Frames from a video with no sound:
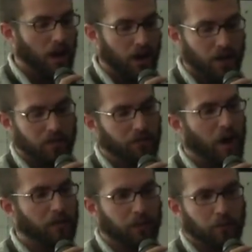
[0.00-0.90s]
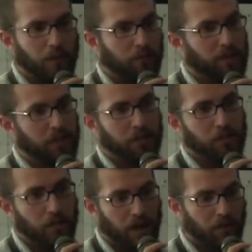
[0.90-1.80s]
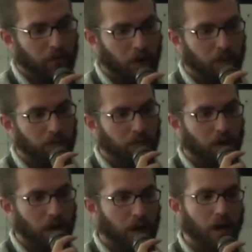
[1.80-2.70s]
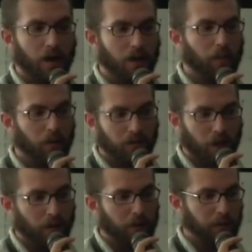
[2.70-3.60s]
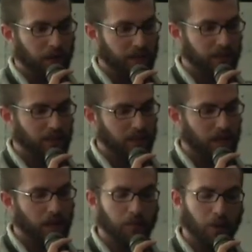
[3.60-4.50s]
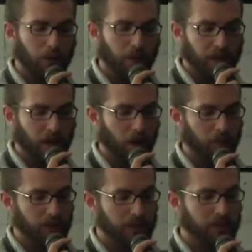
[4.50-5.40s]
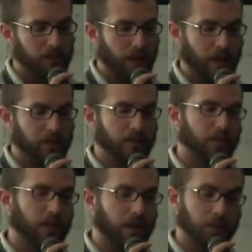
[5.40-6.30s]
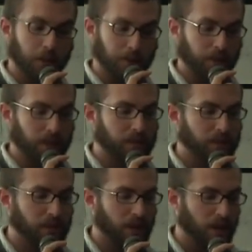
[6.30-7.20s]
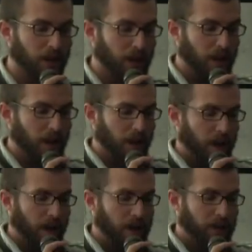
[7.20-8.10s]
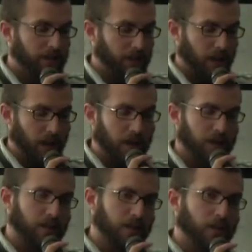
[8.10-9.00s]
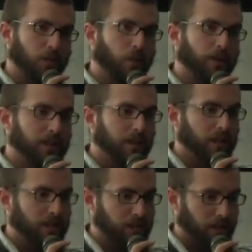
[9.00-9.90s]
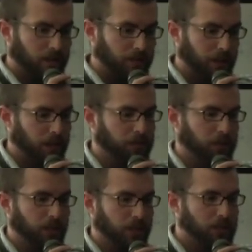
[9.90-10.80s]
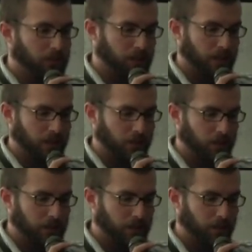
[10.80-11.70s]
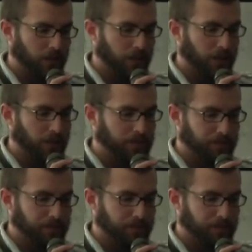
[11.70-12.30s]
involving preparations made from a number of other plants containing both beta-carbolines and tryptamines. And one thing that becomes really interesting with some of the